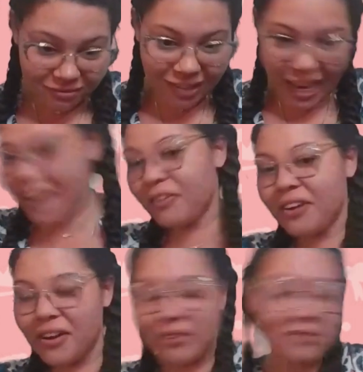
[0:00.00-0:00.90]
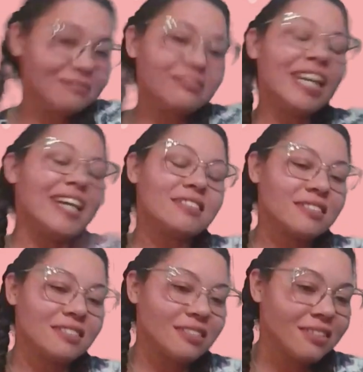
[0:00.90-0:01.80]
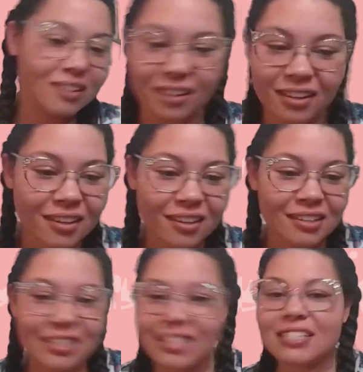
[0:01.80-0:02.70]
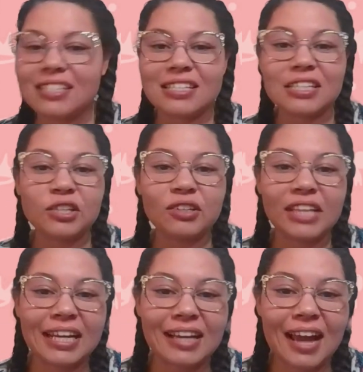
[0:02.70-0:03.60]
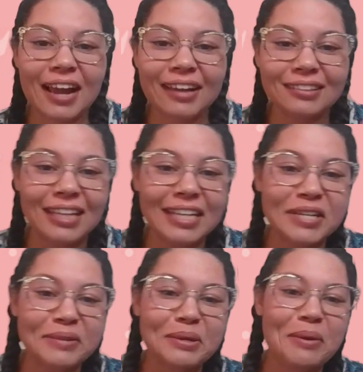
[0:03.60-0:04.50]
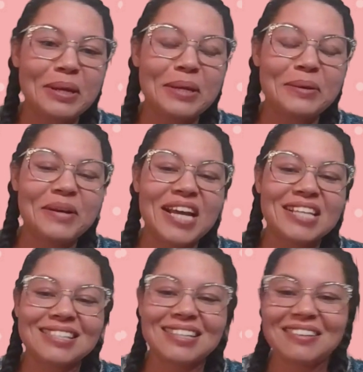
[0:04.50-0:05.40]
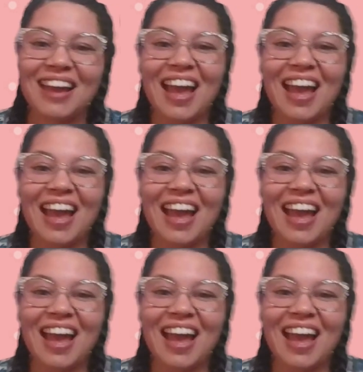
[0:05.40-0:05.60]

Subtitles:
I don't know. Yes, it's a little late at night. Lady O's going a little crazy.